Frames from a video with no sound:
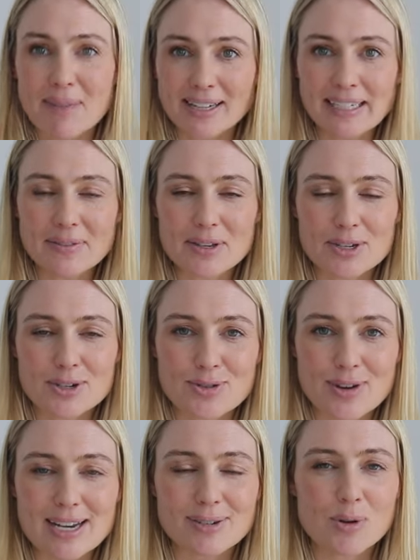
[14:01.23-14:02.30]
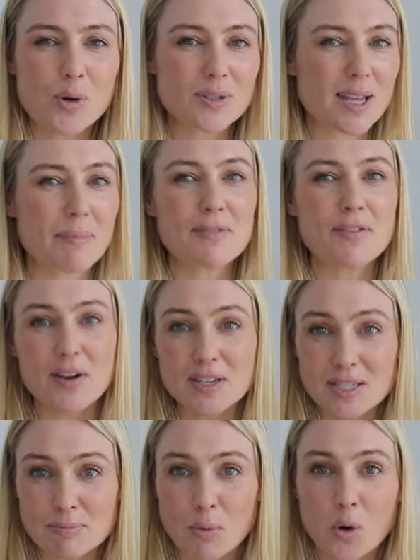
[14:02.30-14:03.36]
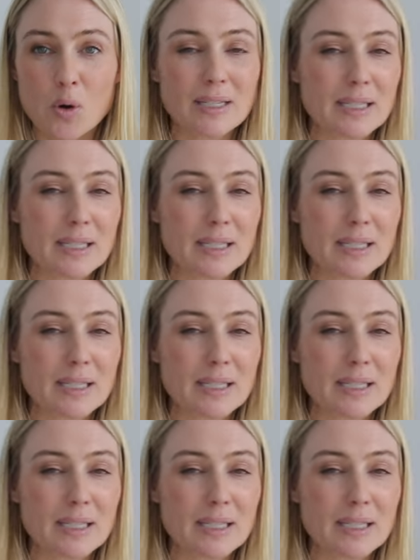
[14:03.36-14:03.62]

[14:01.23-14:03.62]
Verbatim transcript: money in the street or something very small,